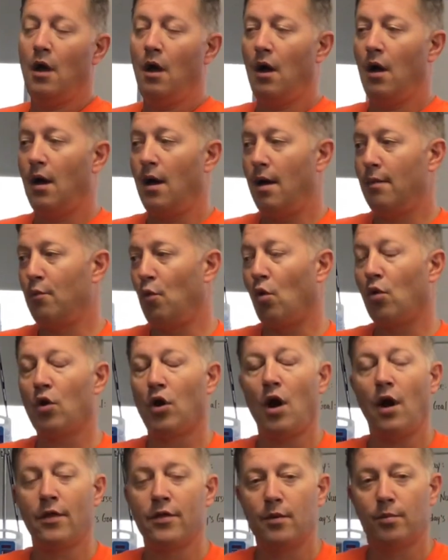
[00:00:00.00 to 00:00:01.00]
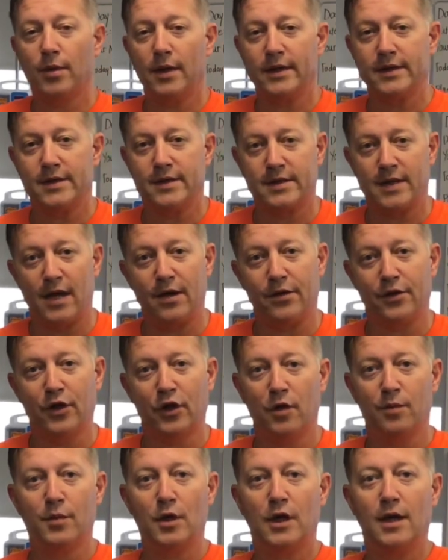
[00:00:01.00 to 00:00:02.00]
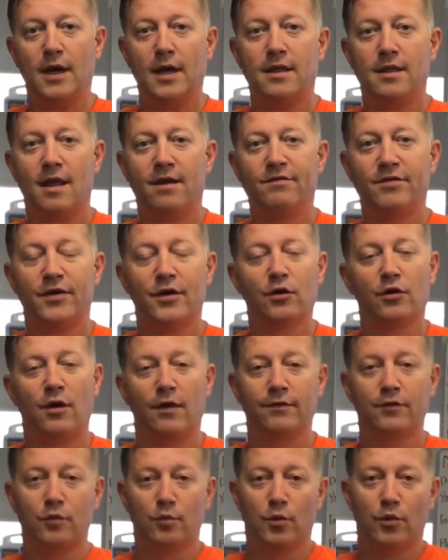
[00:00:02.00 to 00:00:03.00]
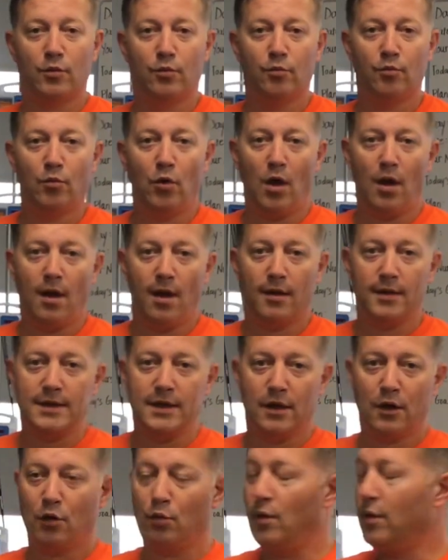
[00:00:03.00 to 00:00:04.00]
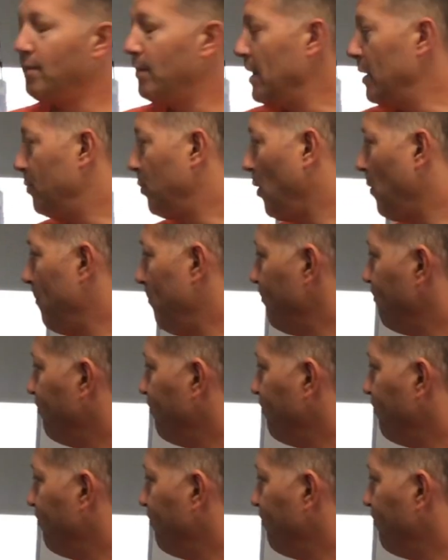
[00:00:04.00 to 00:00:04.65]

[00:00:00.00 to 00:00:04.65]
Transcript: or other places out in the community, they feel comfortable dealing with people.